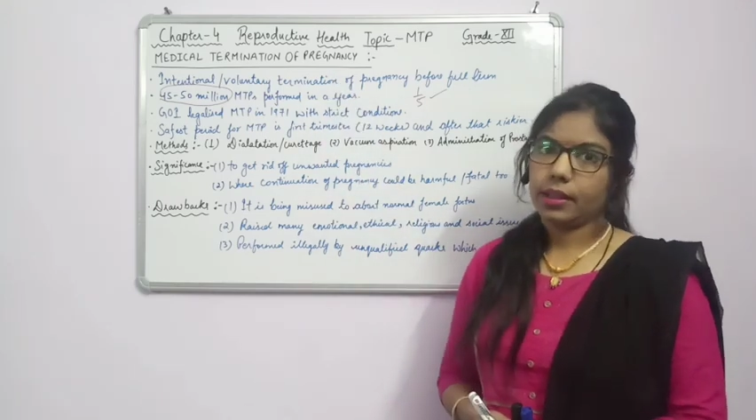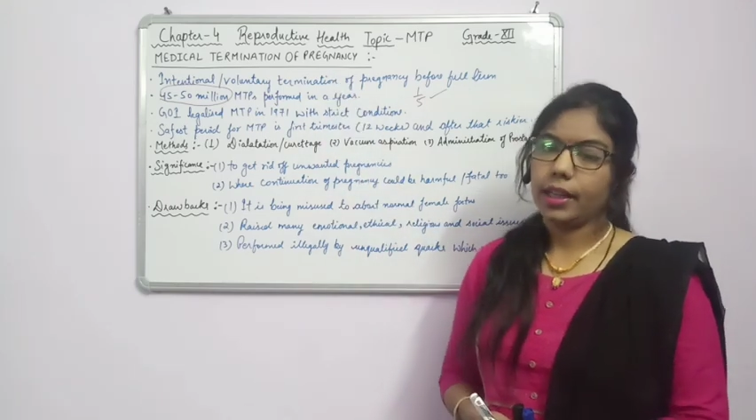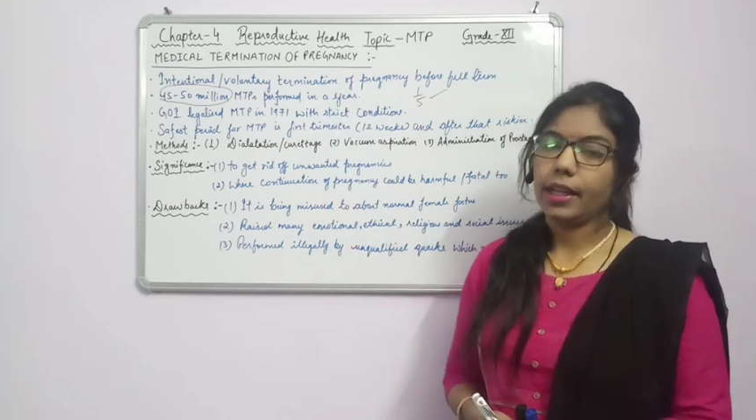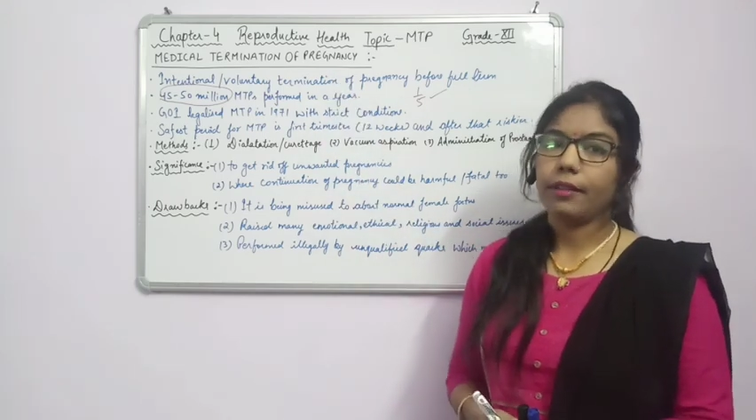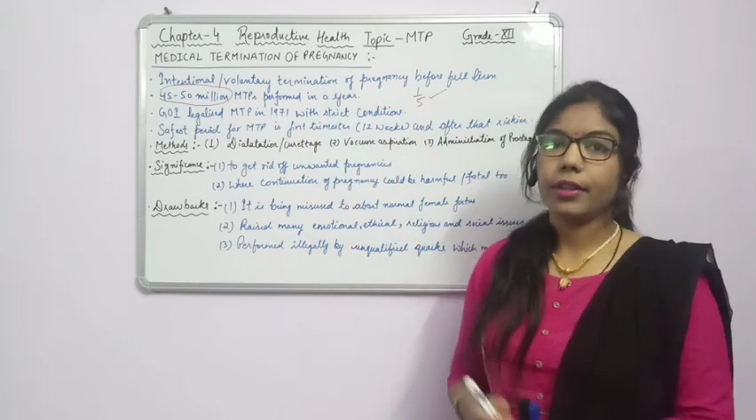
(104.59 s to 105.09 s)
They
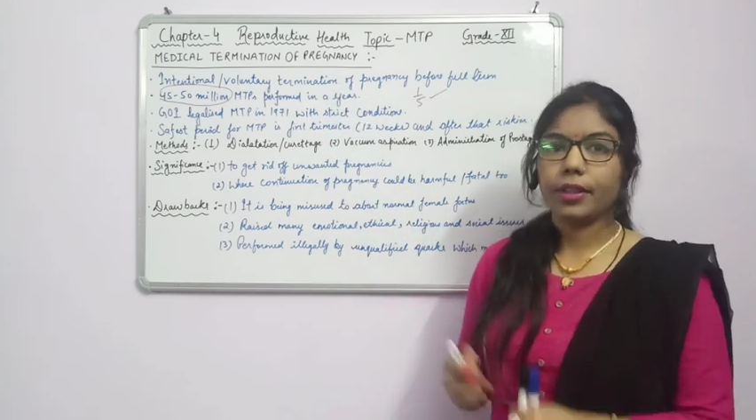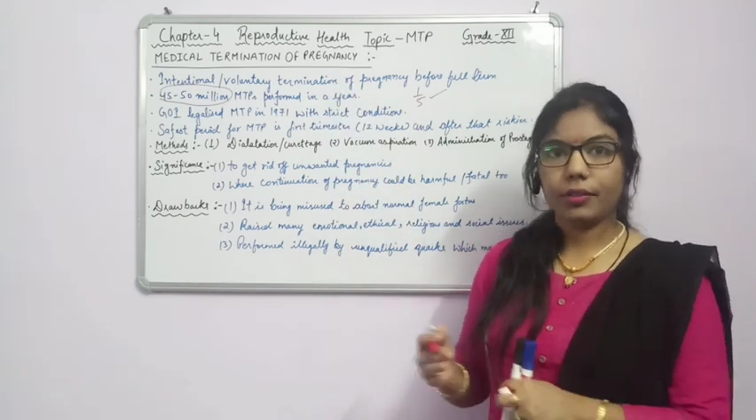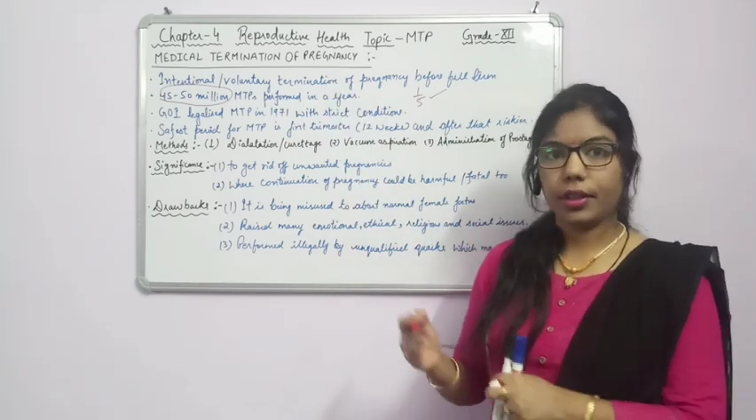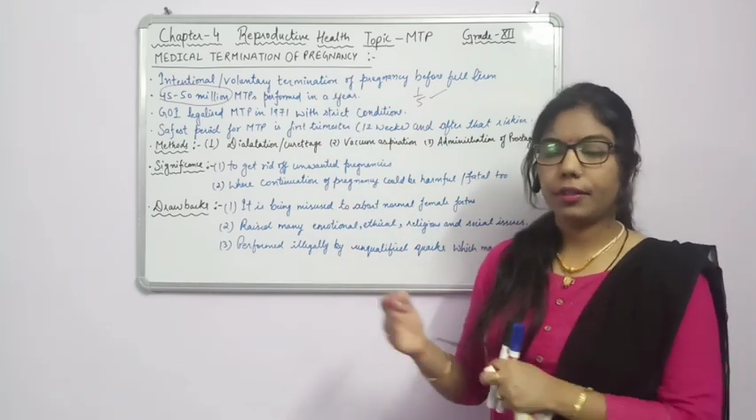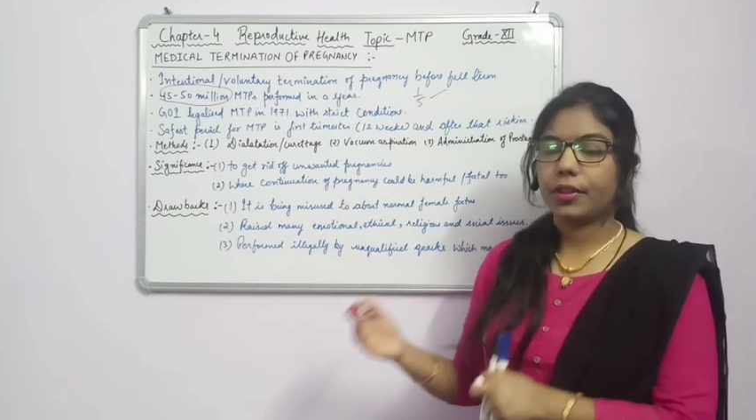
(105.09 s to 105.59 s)
are having
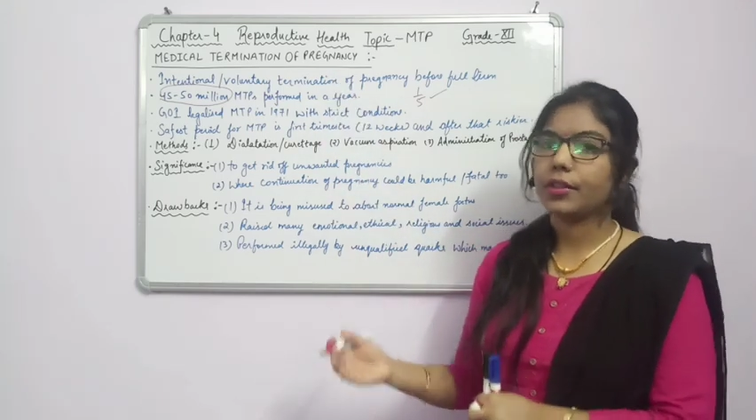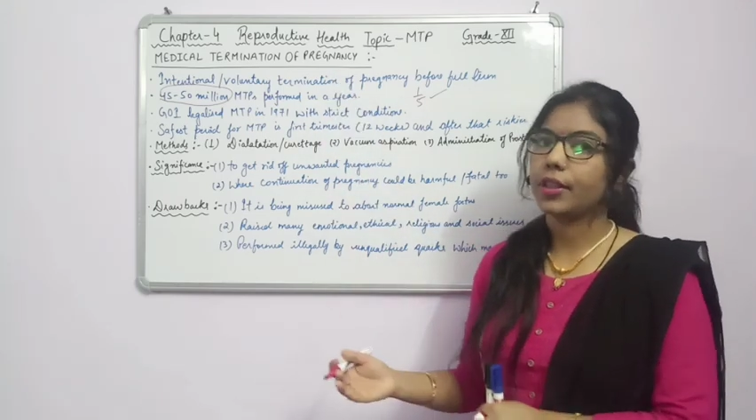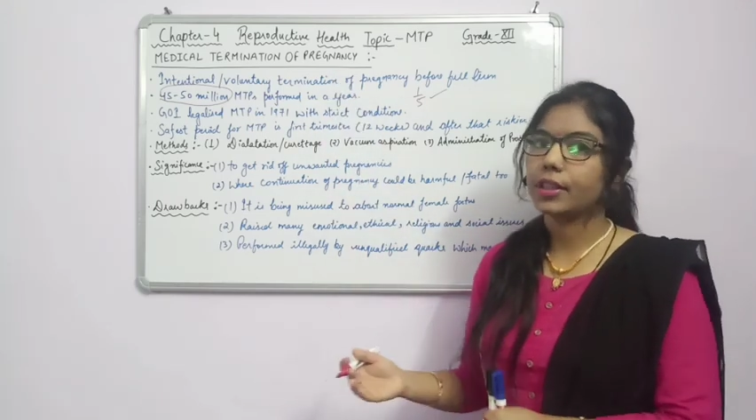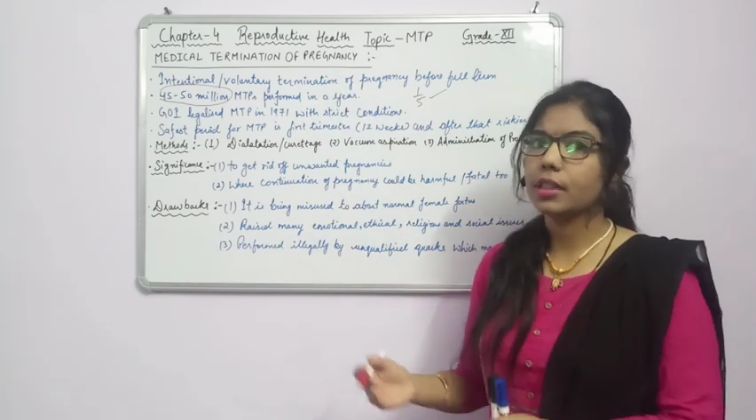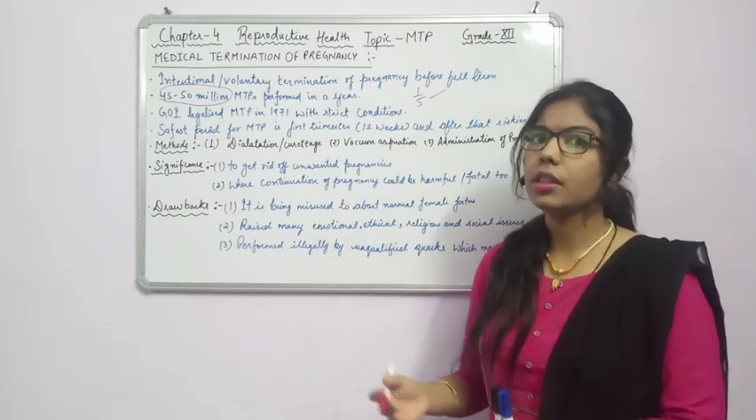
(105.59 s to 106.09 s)
different
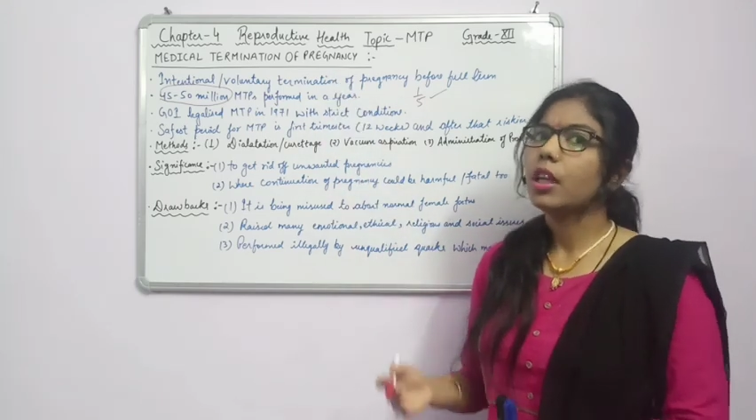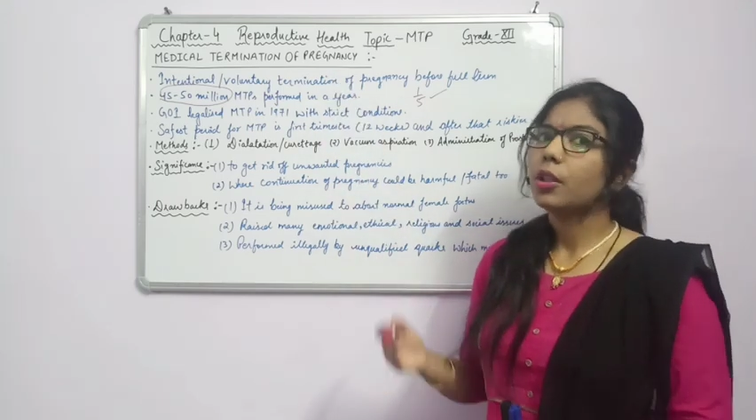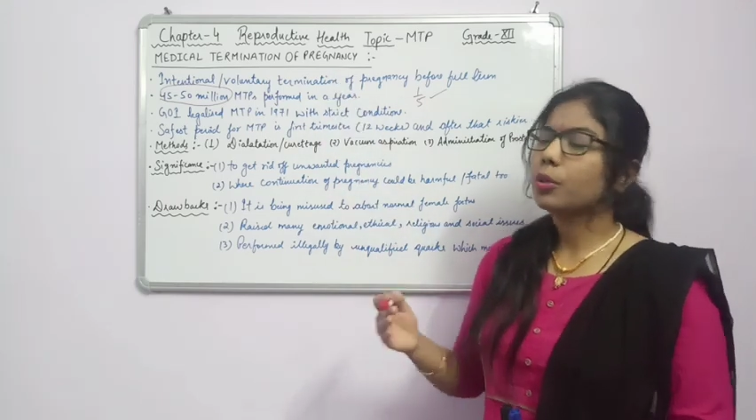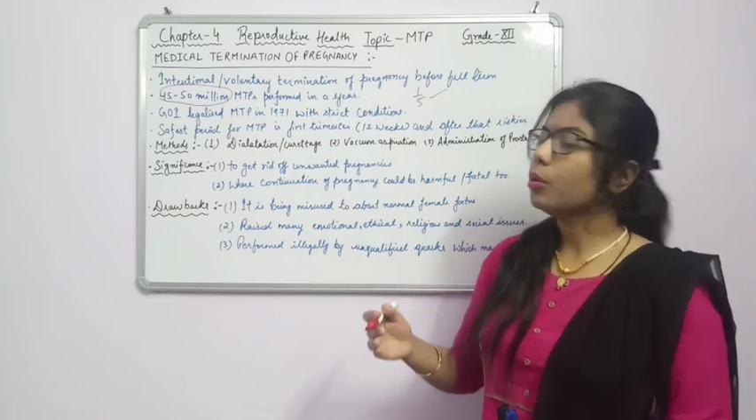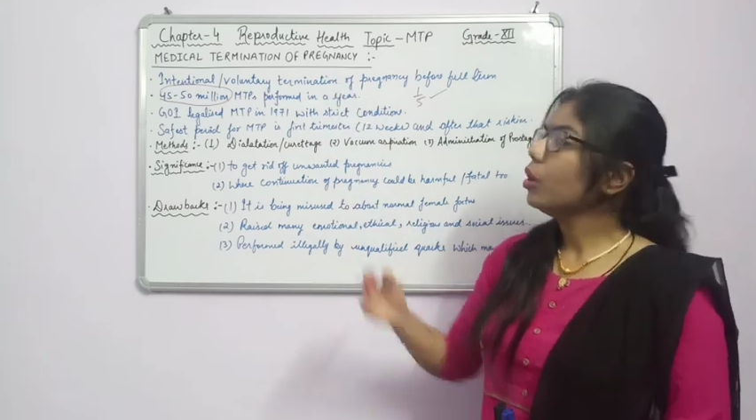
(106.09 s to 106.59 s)
reasons
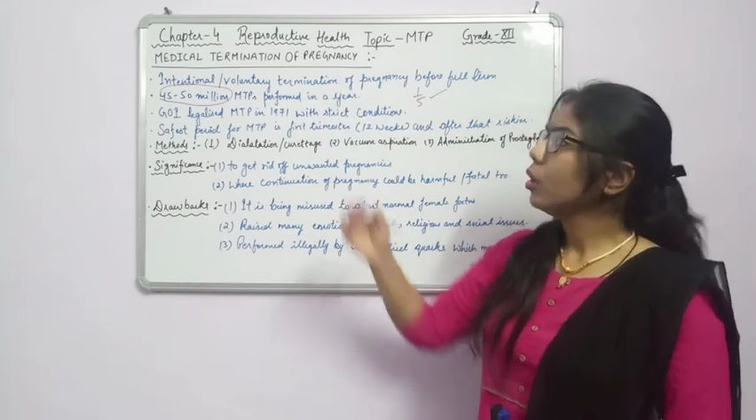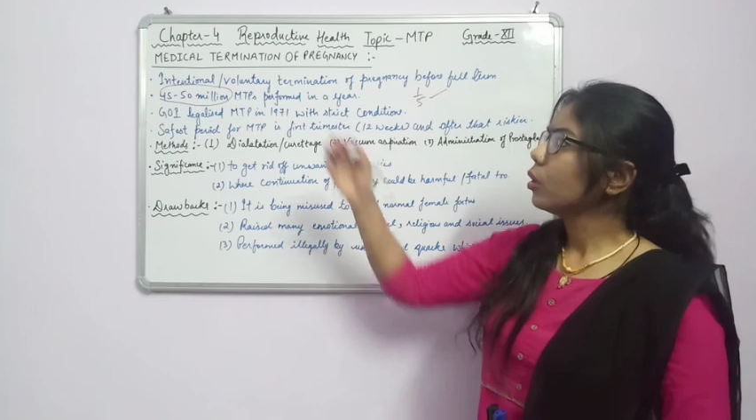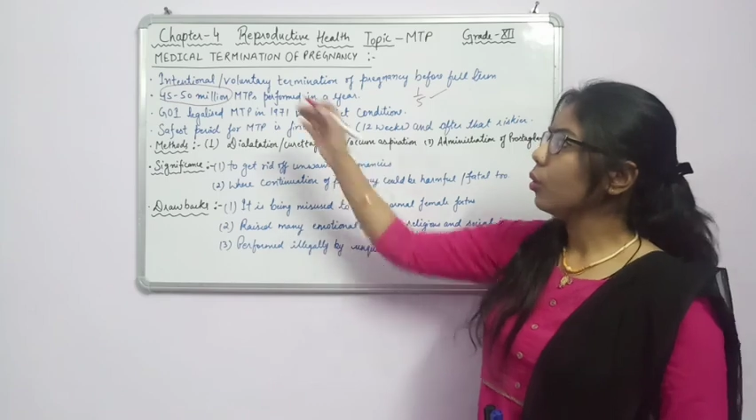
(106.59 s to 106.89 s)
to